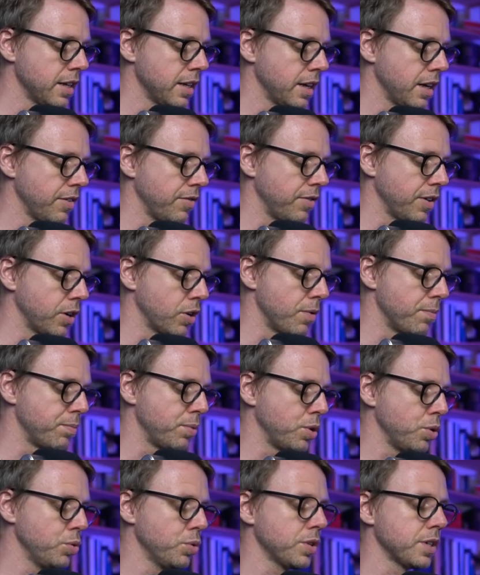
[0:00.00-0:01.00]
if we
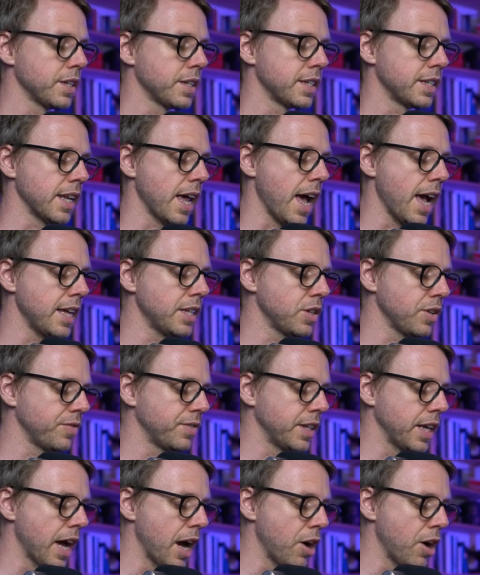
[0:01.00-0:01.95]
compute the size of the